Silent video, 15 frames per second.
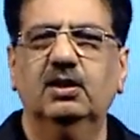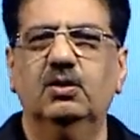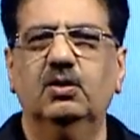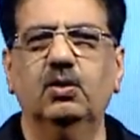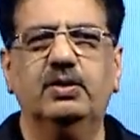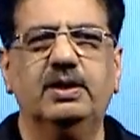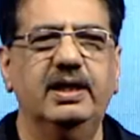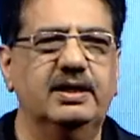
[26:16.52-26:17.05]

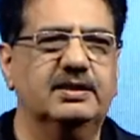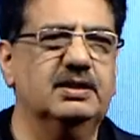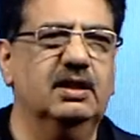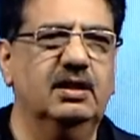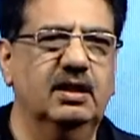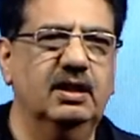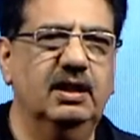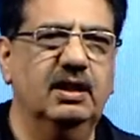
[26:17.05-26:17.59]
Who creates the
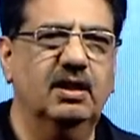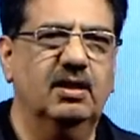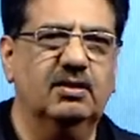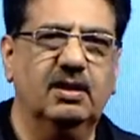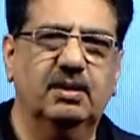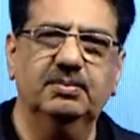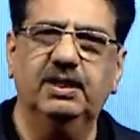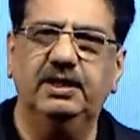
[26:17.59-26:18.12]
learning
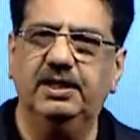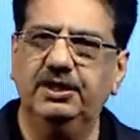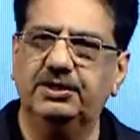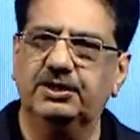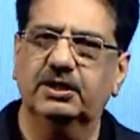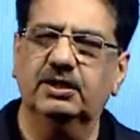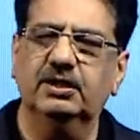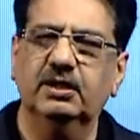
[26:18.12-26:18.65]
outcome? The
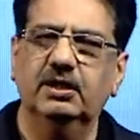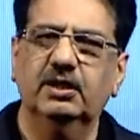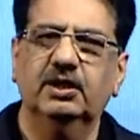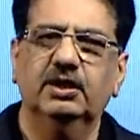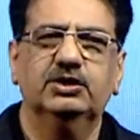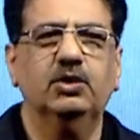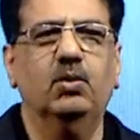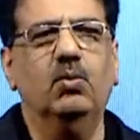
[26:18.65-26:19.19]
teacher.
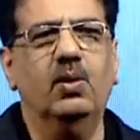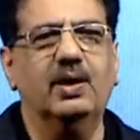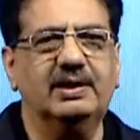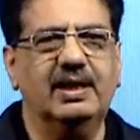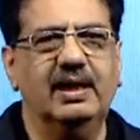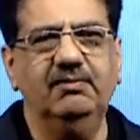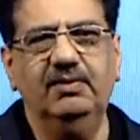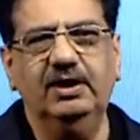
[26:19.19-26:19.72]
So what
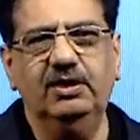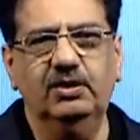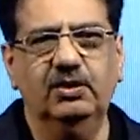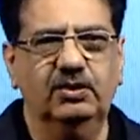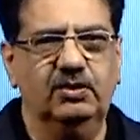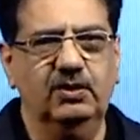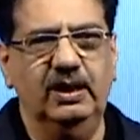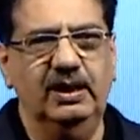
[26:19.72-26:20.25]
can we
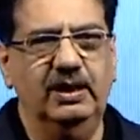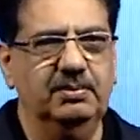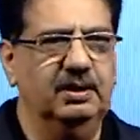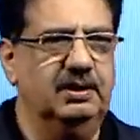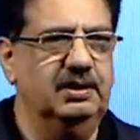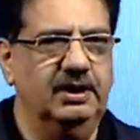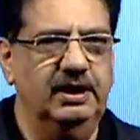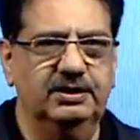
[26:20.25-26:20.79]
do to enable
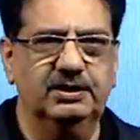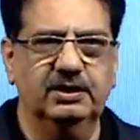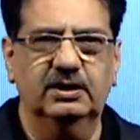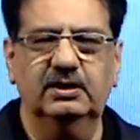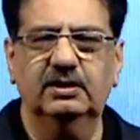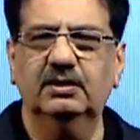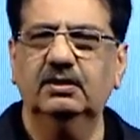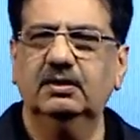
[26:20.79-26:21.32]
the
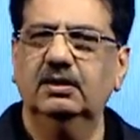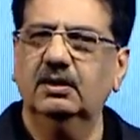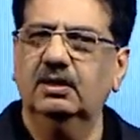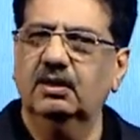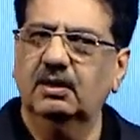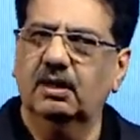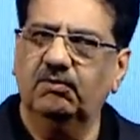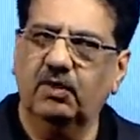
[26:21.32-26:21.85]
teacher?
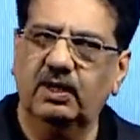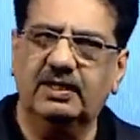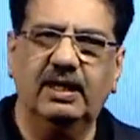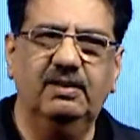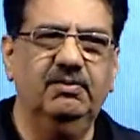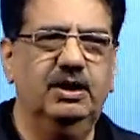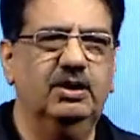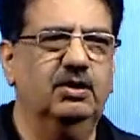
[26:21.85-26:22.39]
What
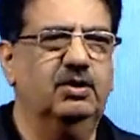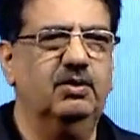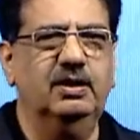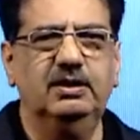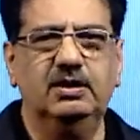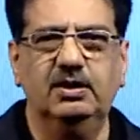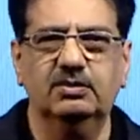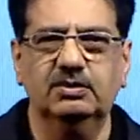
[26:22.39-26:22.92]
can we do to
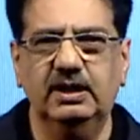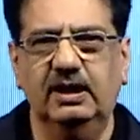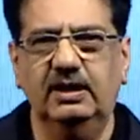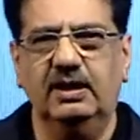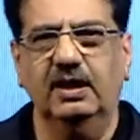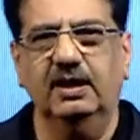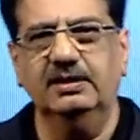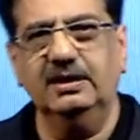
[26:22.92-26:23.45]
enthuse,
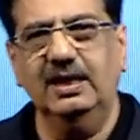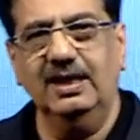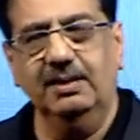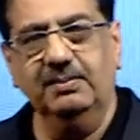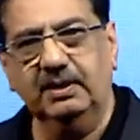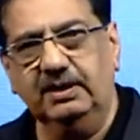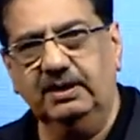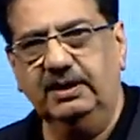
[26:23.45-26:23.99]
encourage,
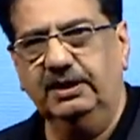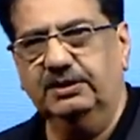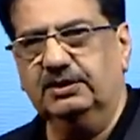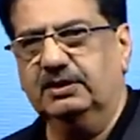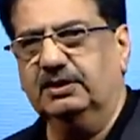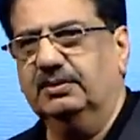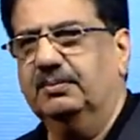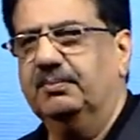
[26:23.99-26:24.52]
enable the
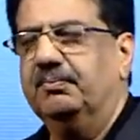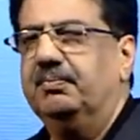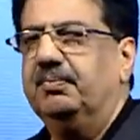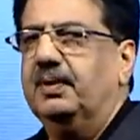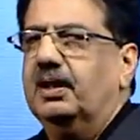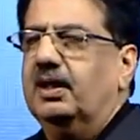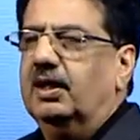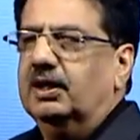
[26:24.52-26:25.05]
teacher?
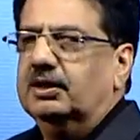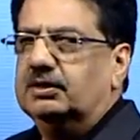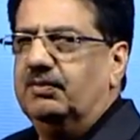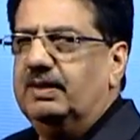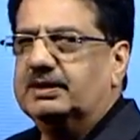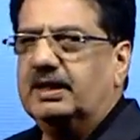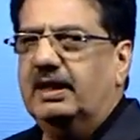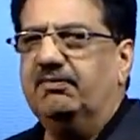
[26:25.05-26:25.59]
So
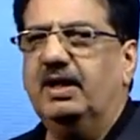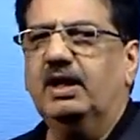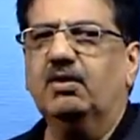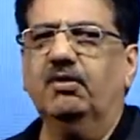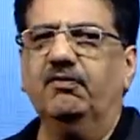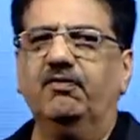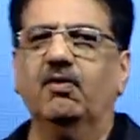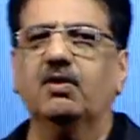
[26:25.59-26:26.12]
we said we are
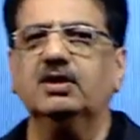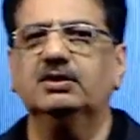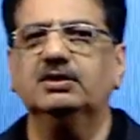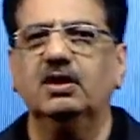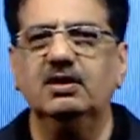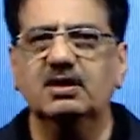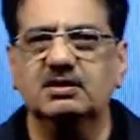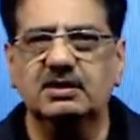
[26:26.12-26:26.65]
going to focus
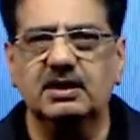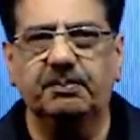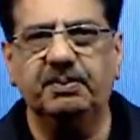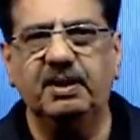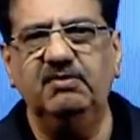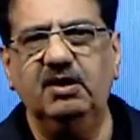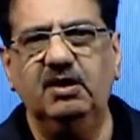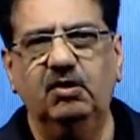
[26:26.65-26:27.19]
on
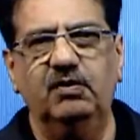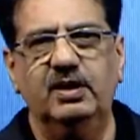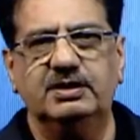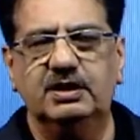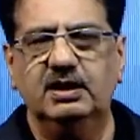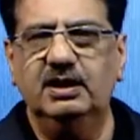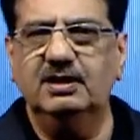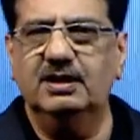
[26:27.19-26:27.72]
disruptive
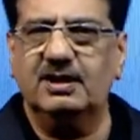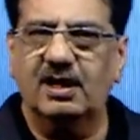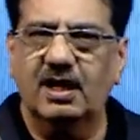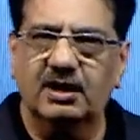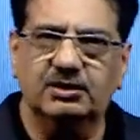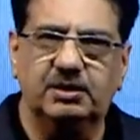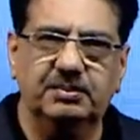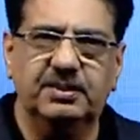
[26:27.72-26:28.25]
innovation in the
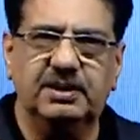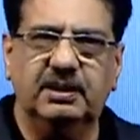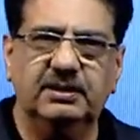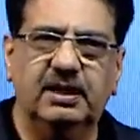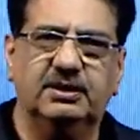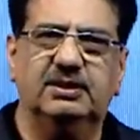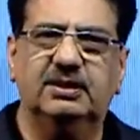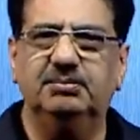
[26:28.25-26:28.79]
classroom
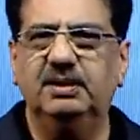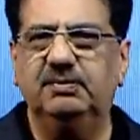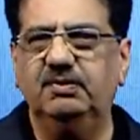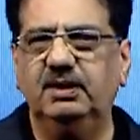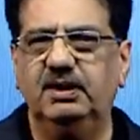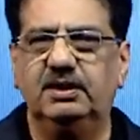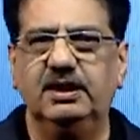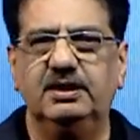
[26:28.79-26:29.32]
transaction
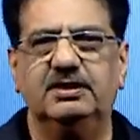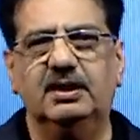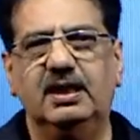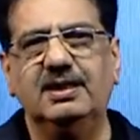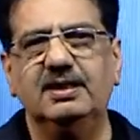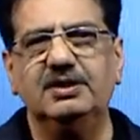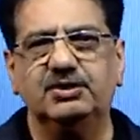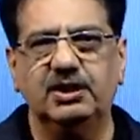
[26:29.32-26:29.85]
between the teacher
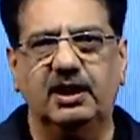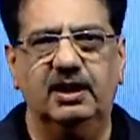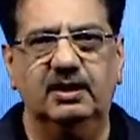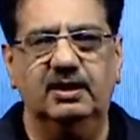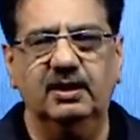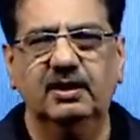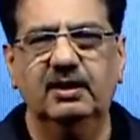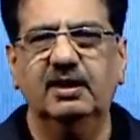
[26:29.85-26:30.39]
and the child
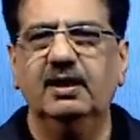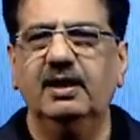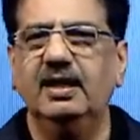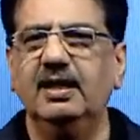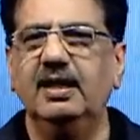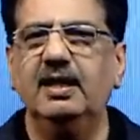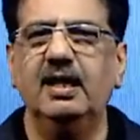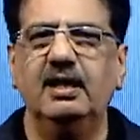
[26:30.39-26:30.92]

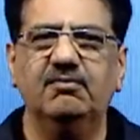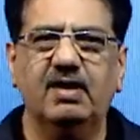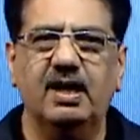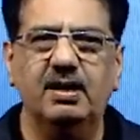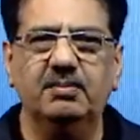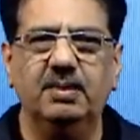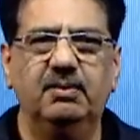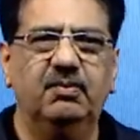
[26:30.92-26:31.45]
in an
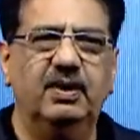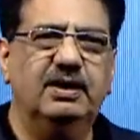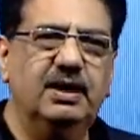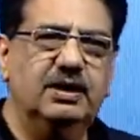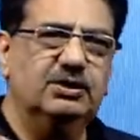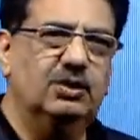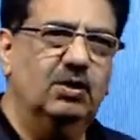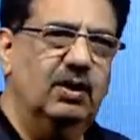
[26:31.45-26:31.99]
environment where there
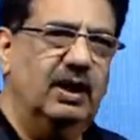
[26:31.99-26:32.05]
is no